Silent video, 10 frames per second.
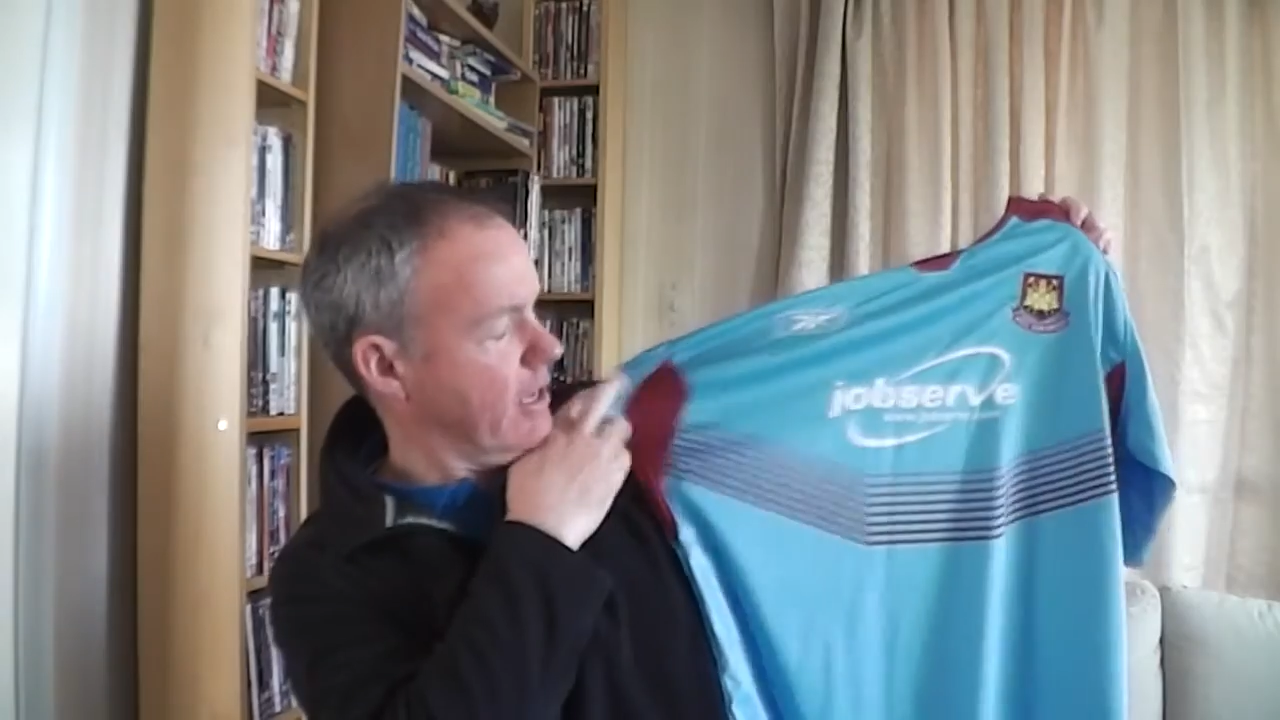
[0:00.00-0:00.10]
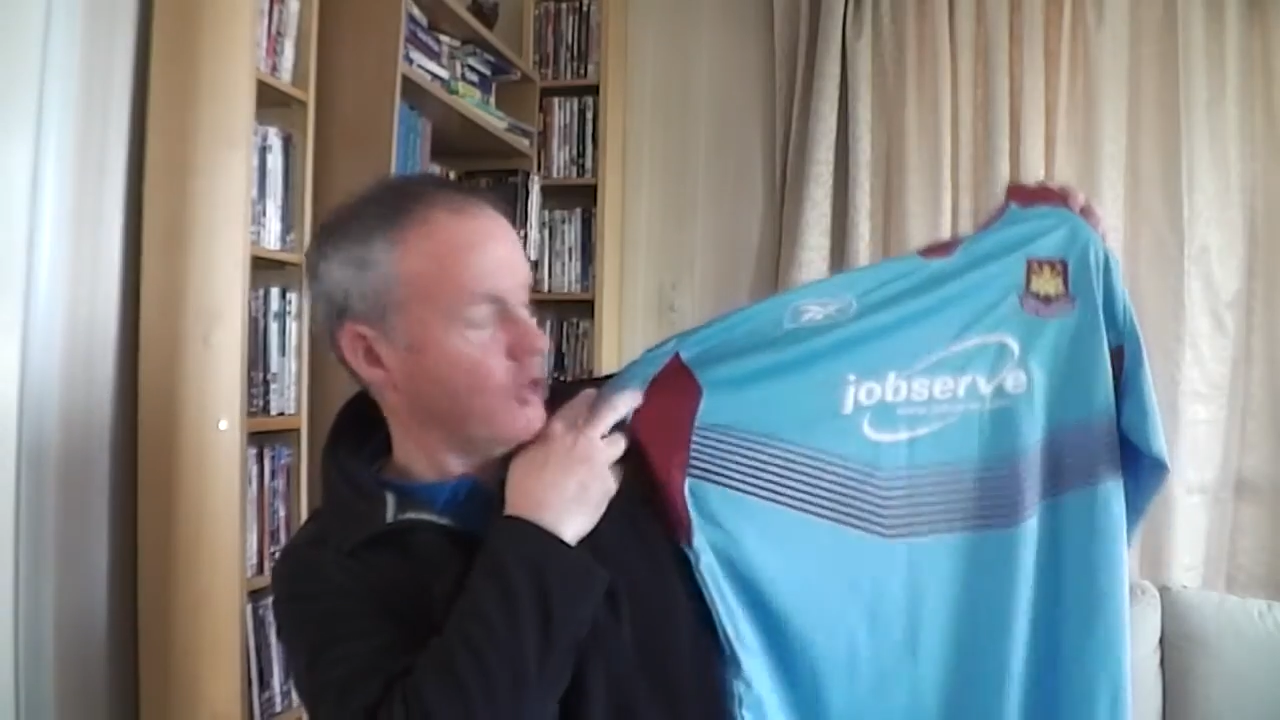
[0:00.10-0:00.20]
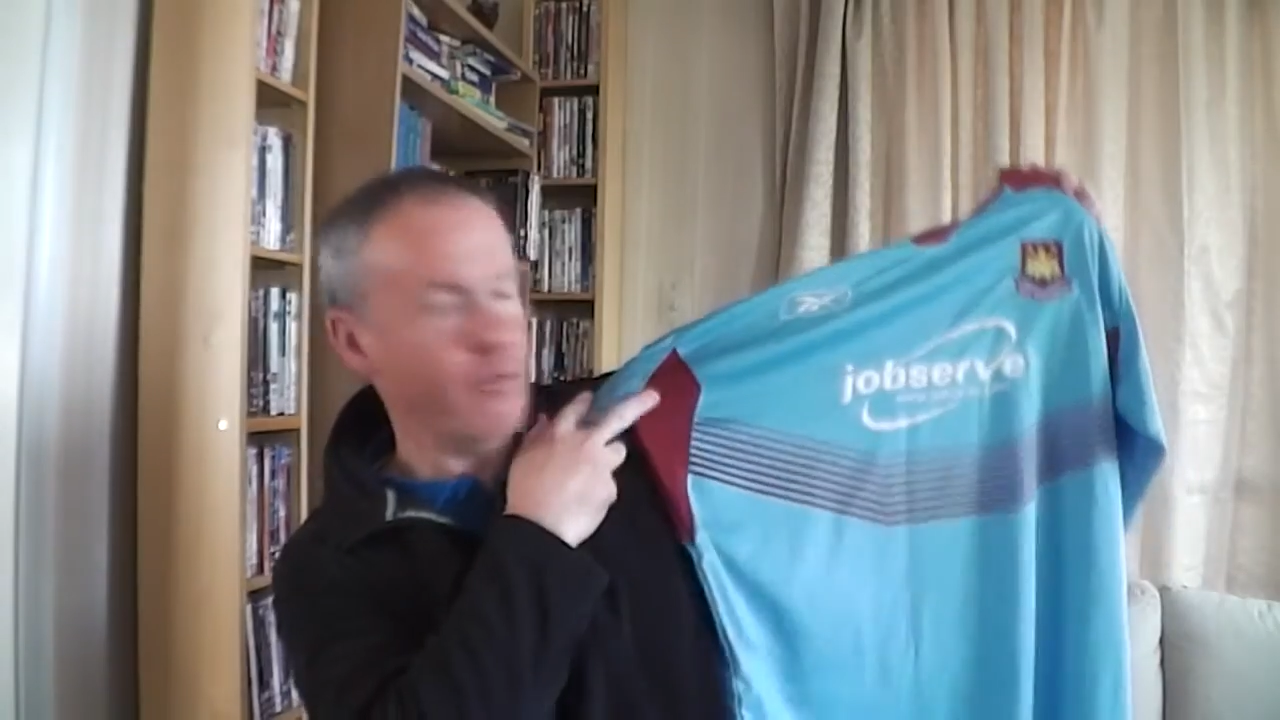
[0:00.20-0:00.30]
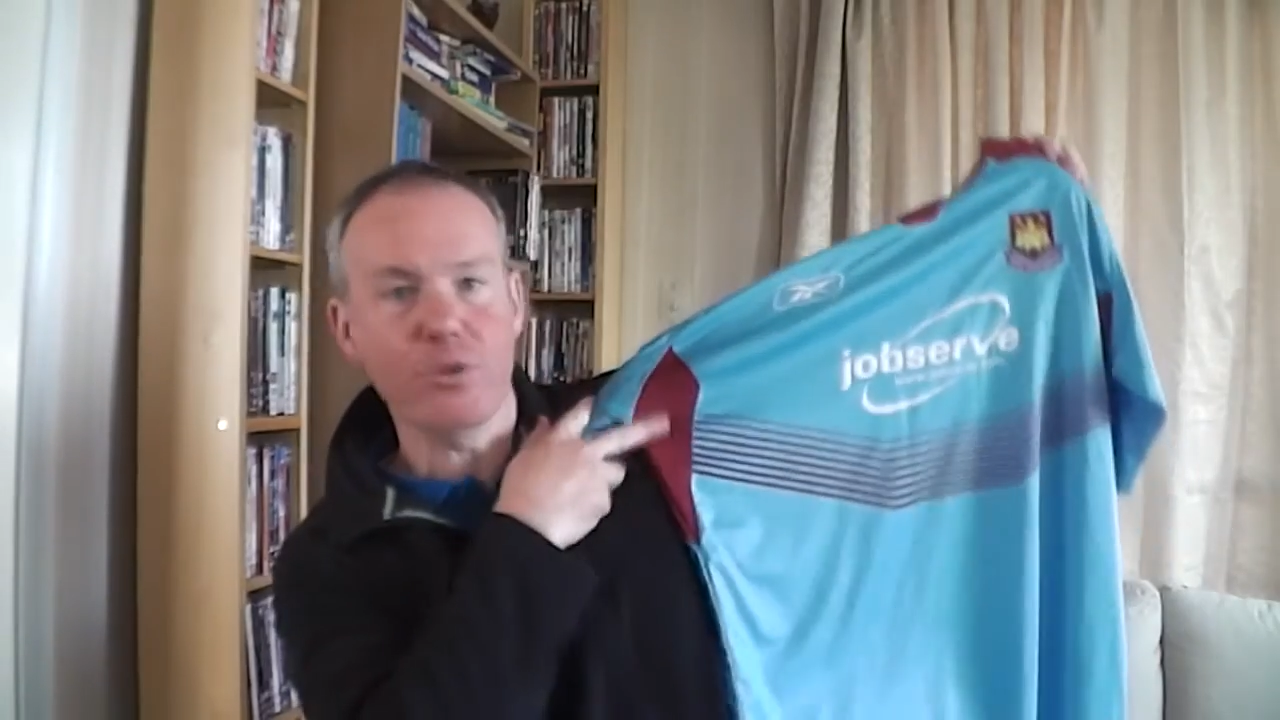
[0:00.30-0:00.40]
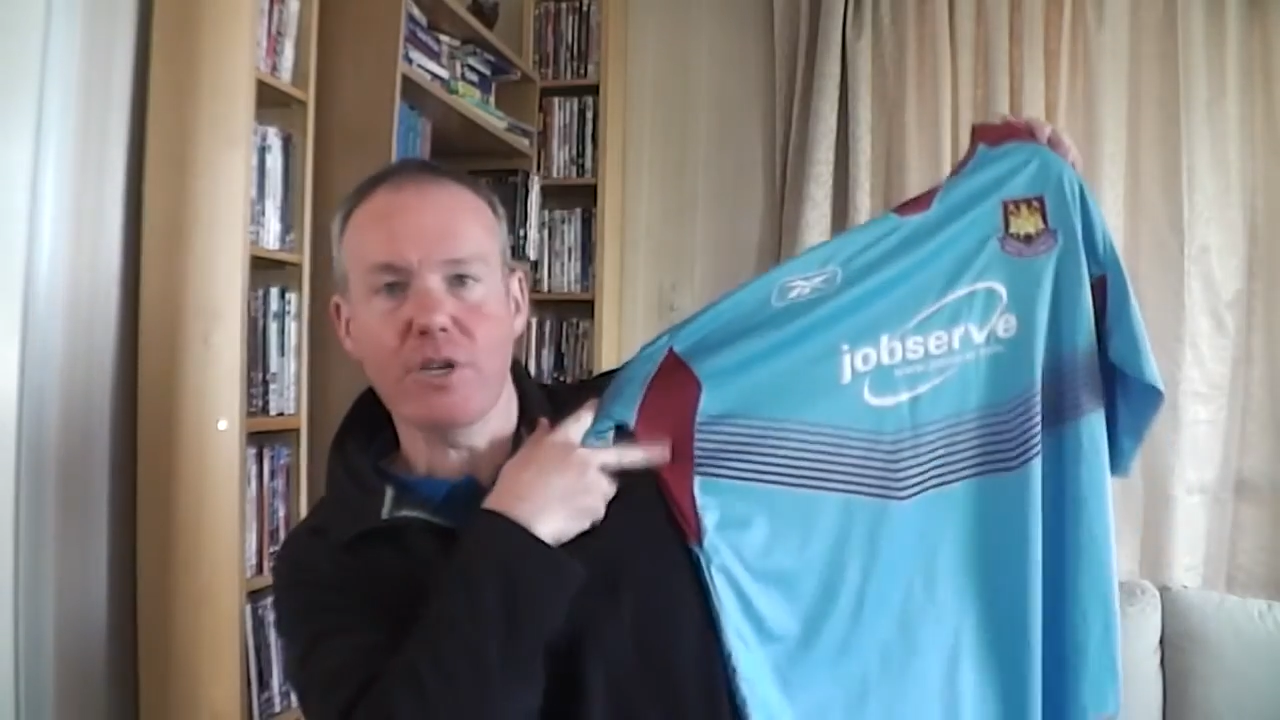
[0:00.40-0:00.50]
And
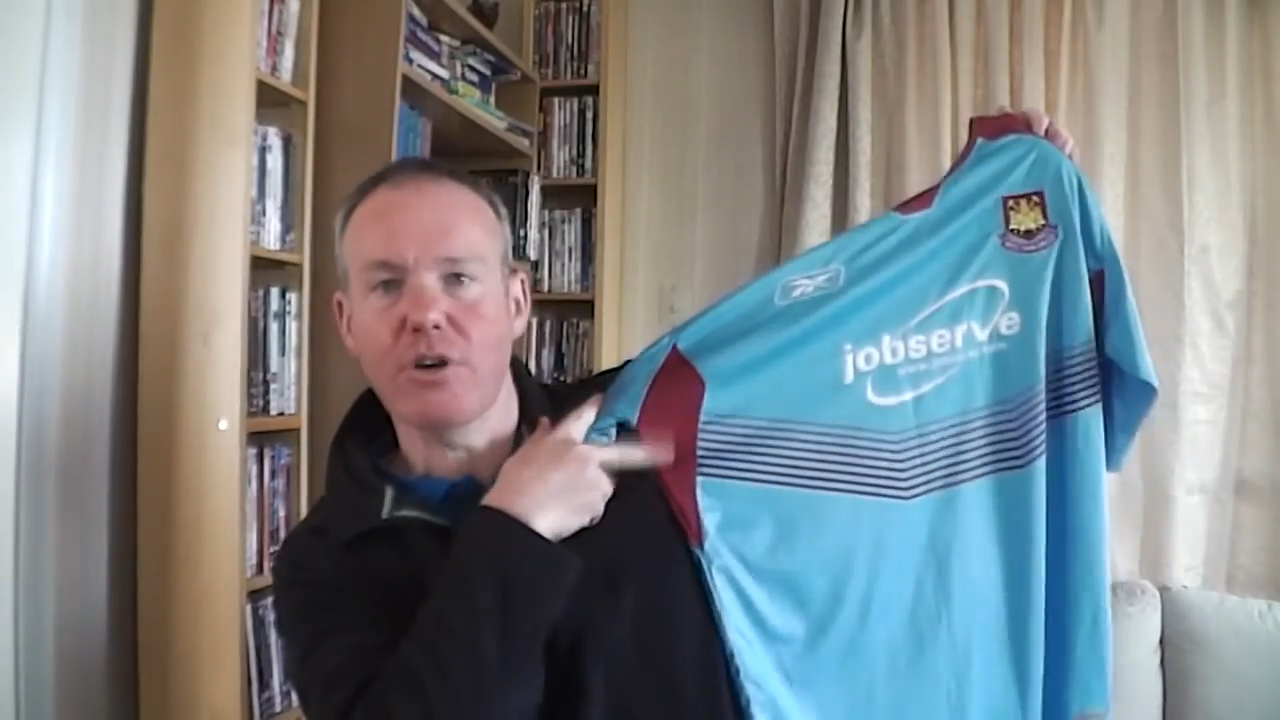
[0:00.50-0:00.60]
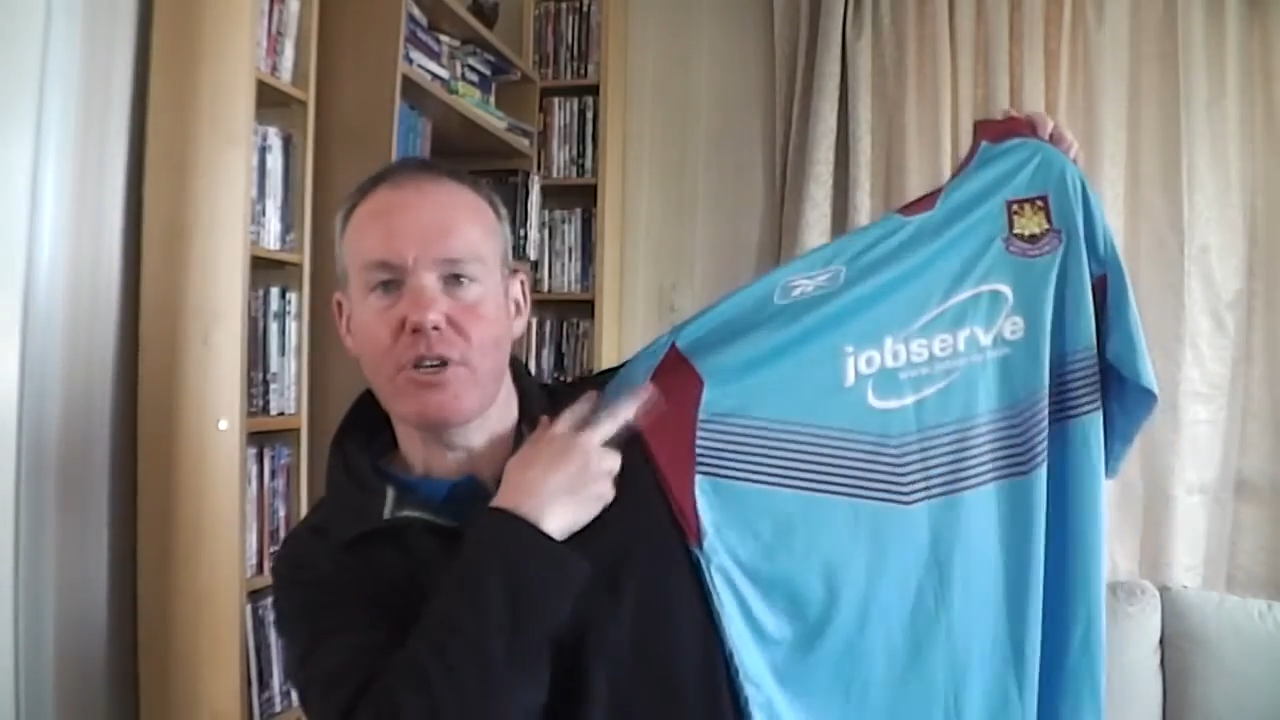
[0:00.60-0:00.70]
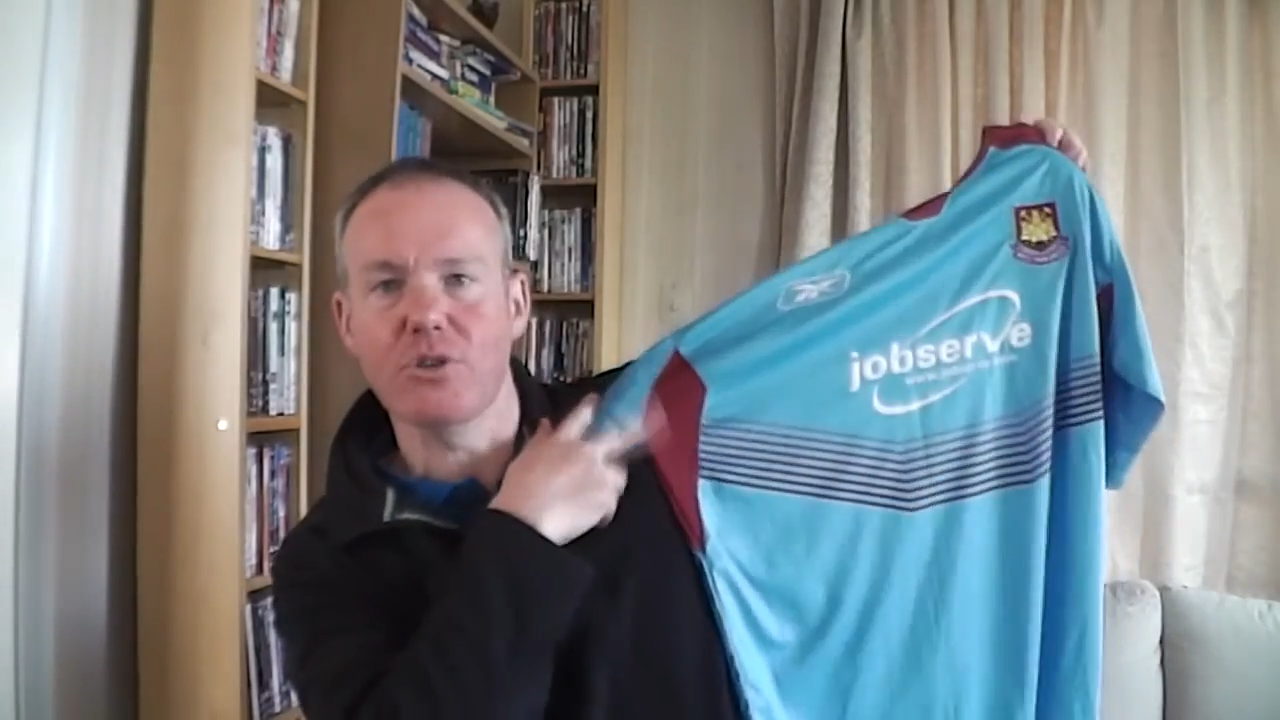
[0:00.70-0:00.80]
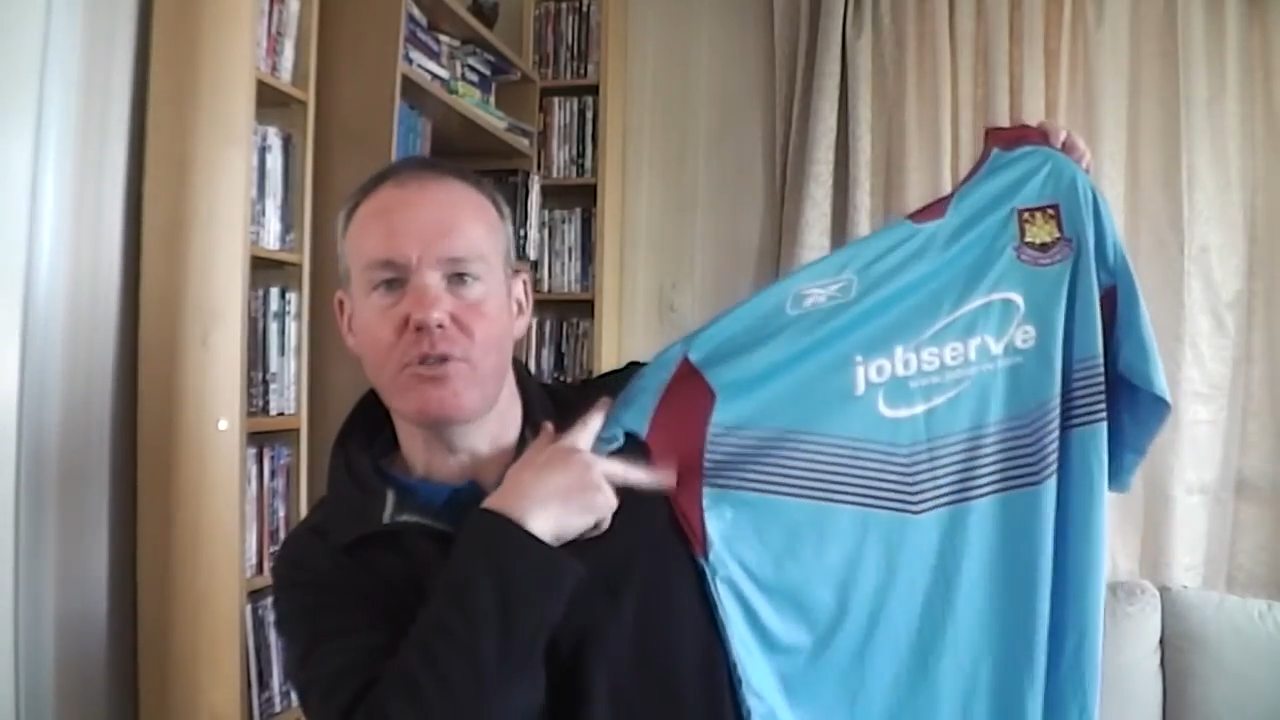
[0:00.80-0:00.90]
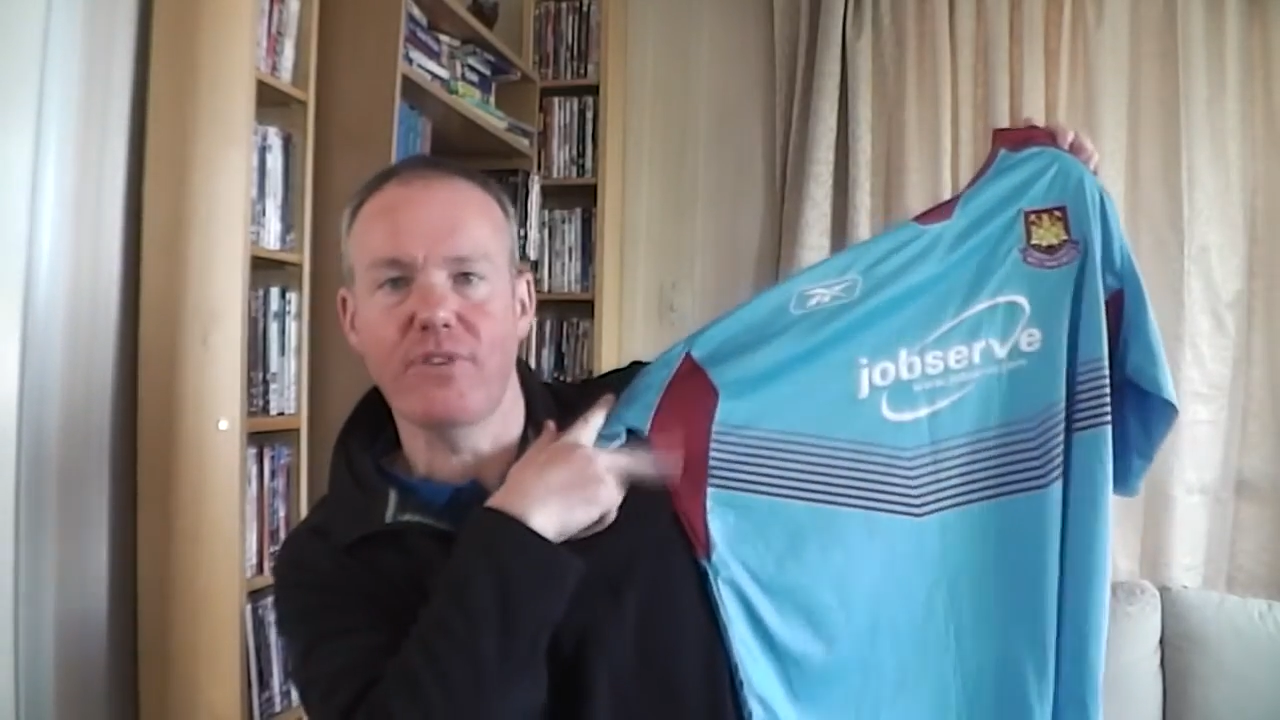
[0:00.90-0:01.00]
you've also got
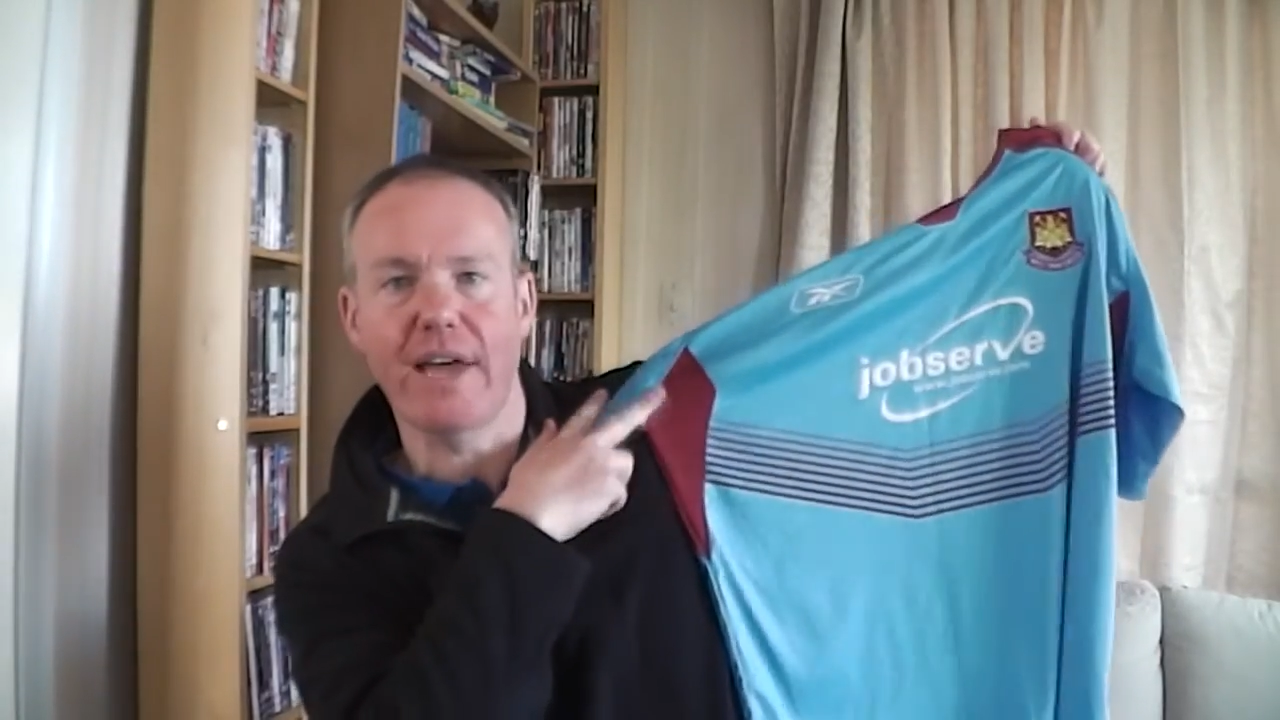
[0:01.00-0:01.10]
a sort of